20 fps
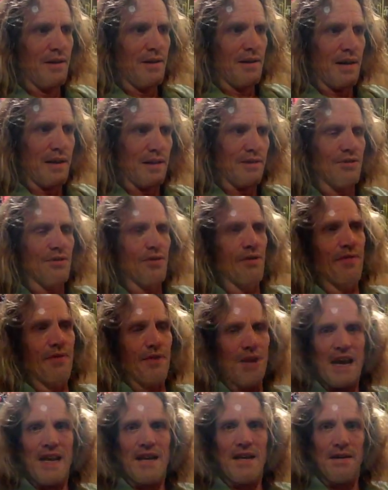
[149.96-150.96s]
and so if
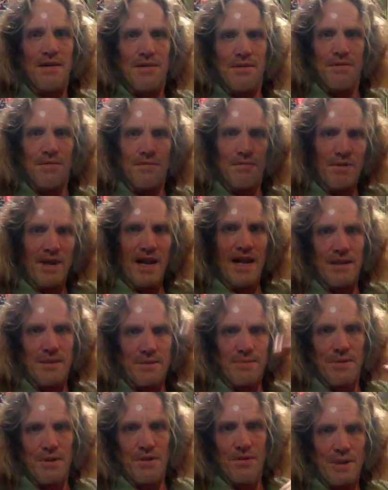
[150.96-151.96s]
you had a ranked
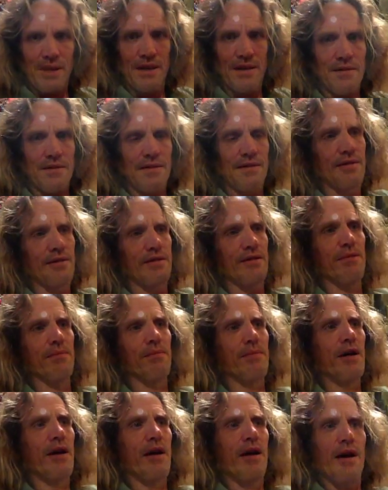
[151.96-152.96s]
voting system,
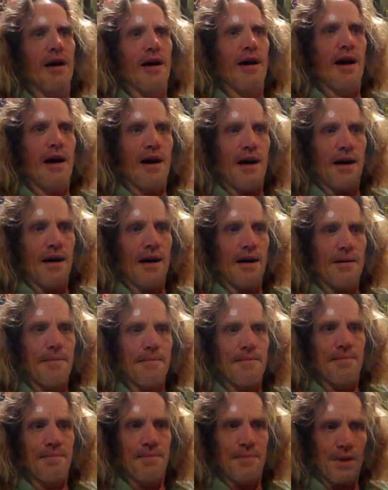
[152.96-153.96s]

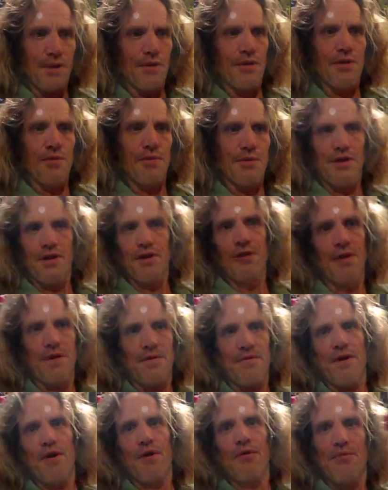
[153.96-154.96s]
you could
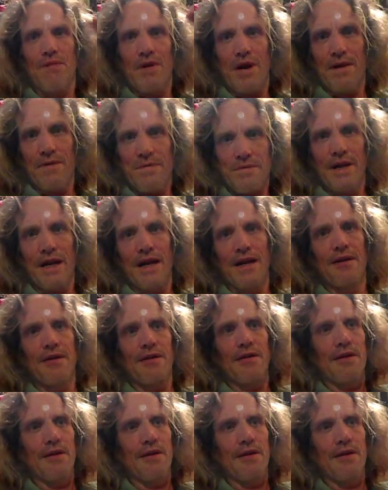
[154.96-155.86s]
vote Ralph Nader